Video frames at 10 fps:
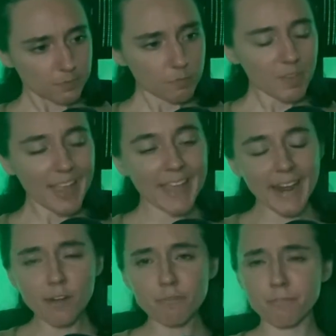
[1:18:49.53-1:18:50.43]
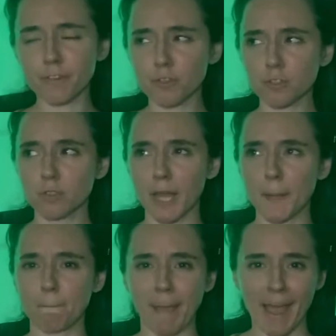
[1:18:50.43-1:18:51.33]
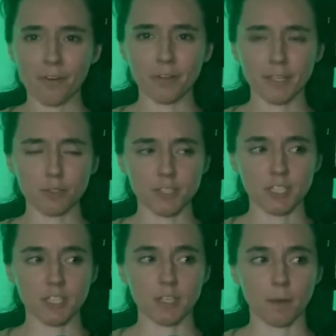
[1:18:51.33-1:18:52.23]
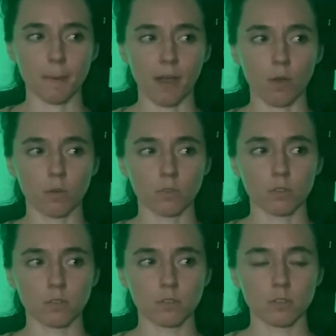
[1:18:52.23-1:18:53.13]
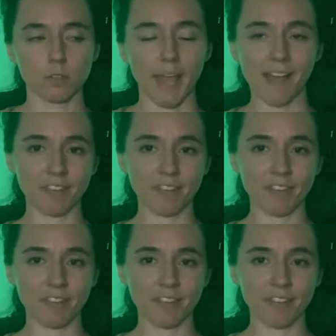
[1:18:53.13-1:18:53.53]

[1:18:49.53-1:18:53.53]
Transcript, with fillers: And I don't feel like bad or guilty about having,